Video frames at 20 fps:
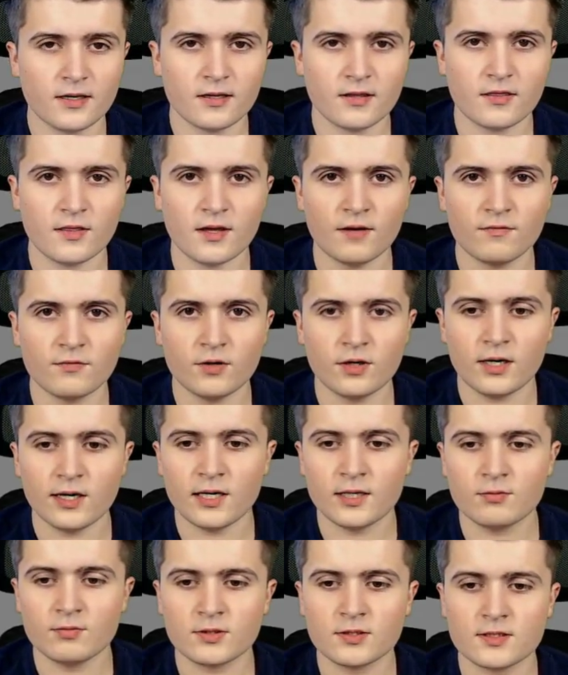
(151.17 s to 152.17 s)
Therefore, I
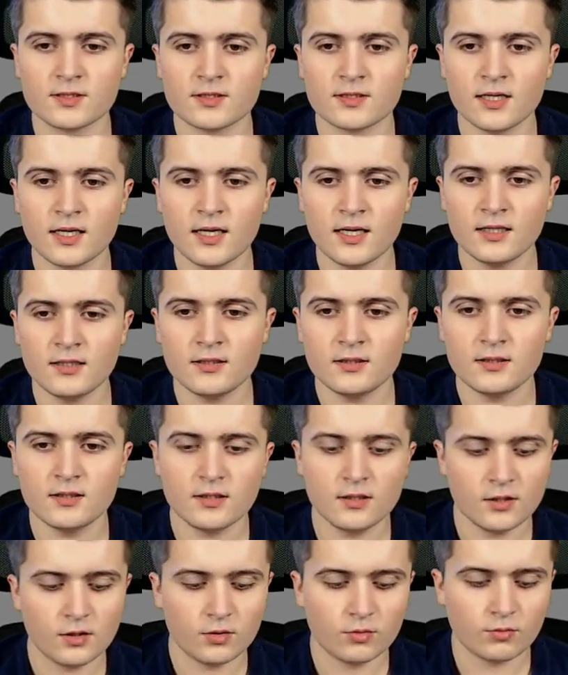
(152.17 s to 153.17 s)
will start
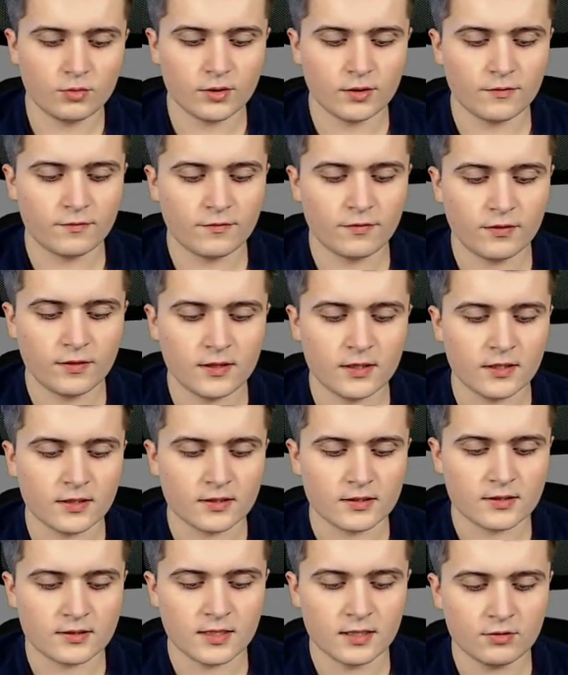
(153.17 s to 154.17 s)
with the
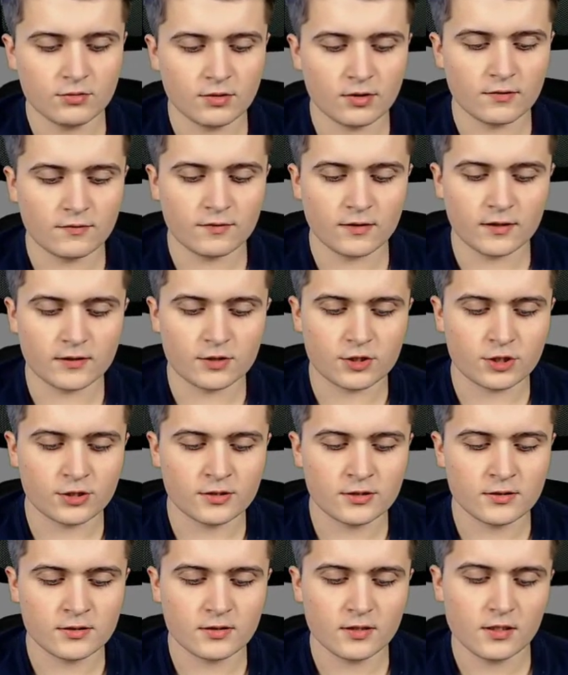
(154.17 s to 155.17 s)
central
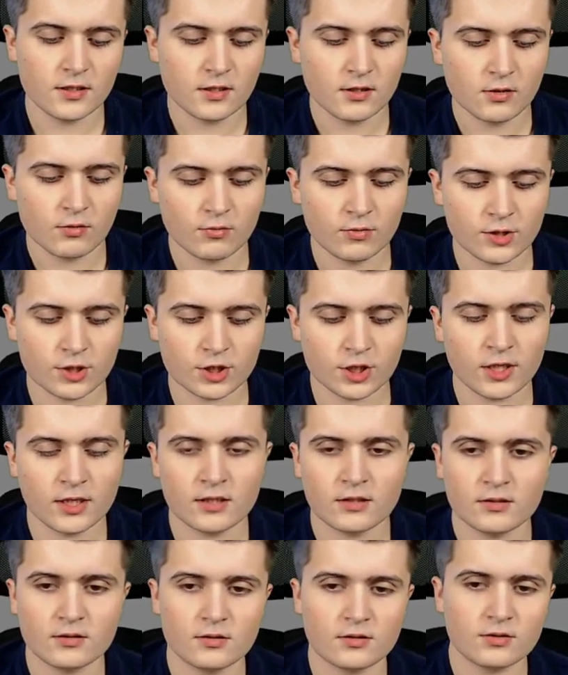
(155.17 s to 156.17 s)
functions, which I
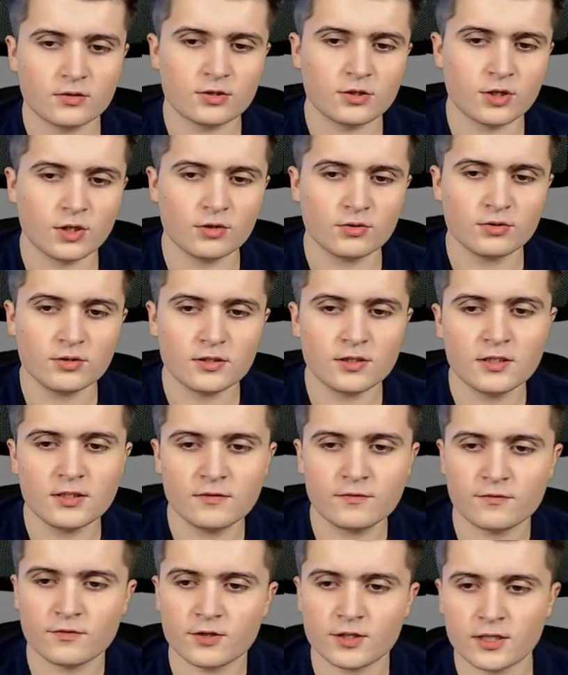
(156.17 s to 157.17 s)
don't need
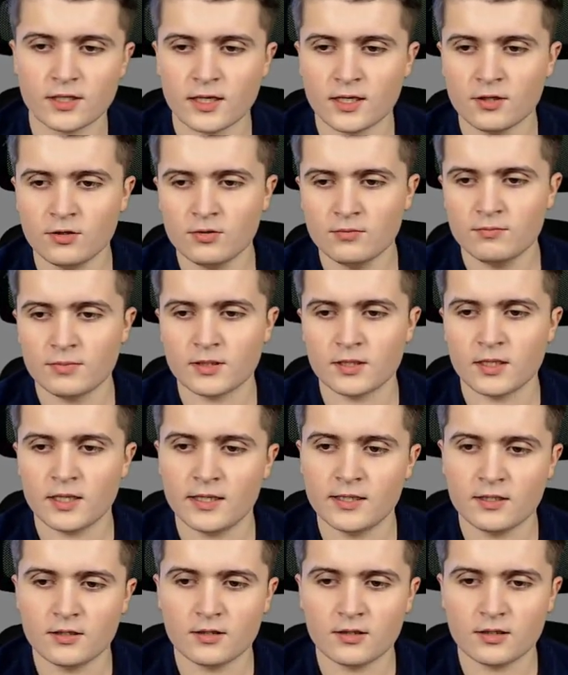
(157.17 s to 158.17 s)
for now, but later
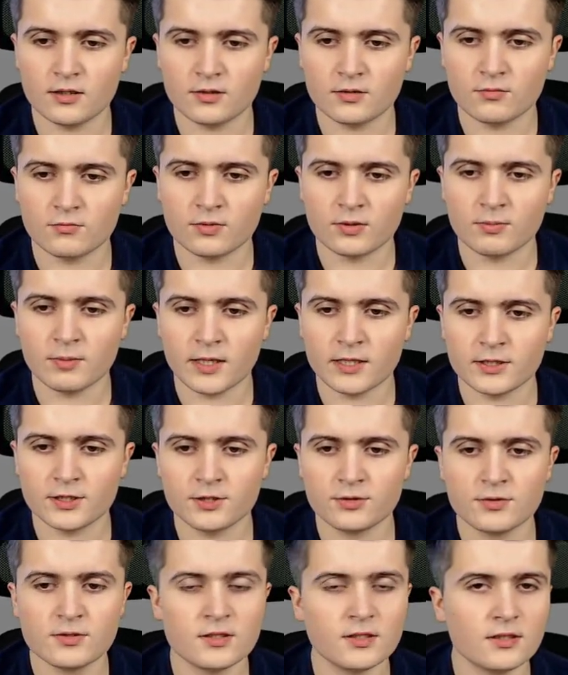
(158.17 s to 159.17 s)
on we might
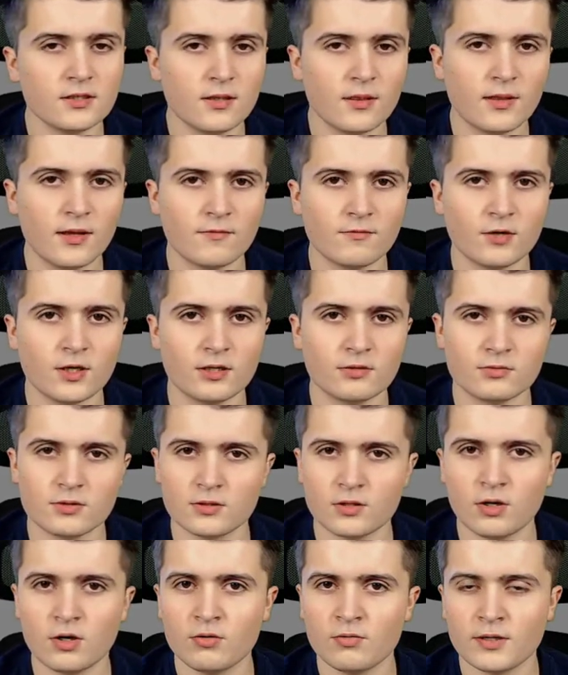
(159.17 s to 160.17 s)
use it. Therefore, I will
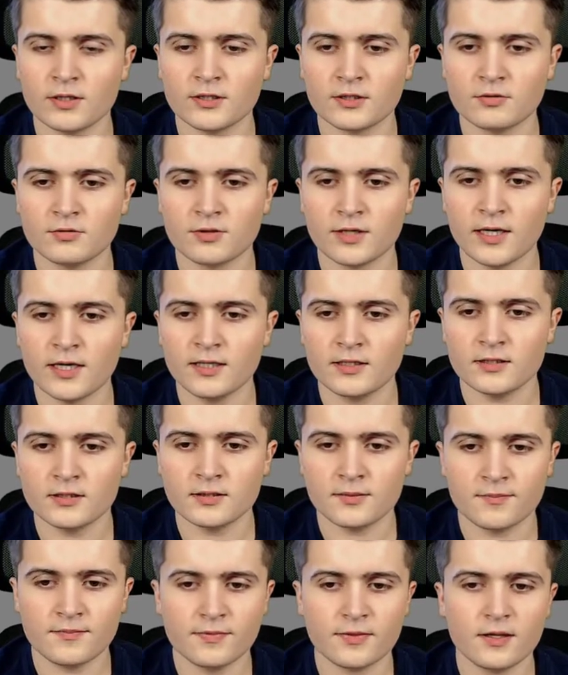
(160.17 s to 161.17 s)
already create it.
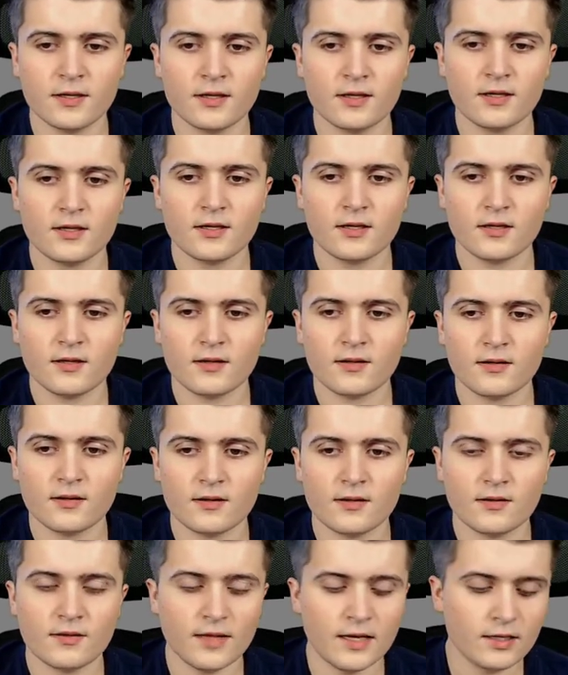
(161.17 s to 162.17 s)

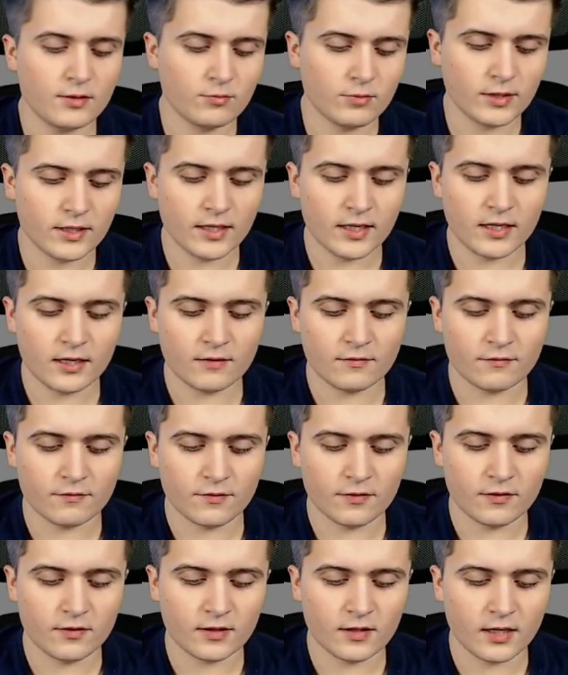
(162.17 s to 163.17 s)
Then we have
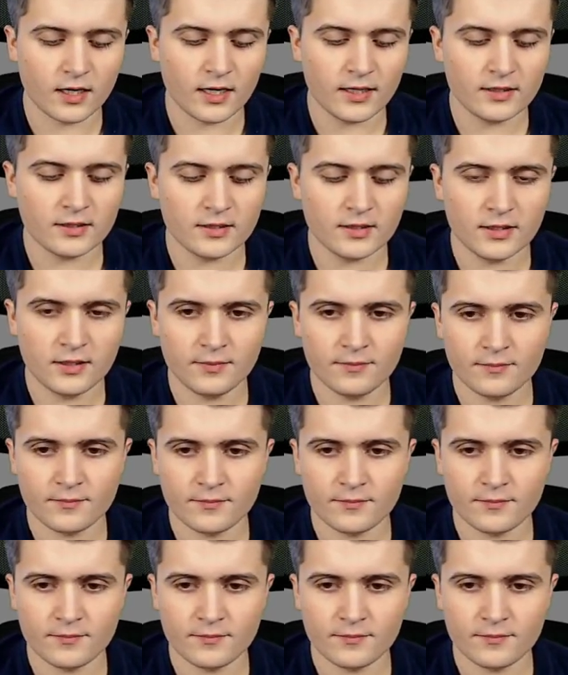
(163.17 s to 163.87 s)
the lightning.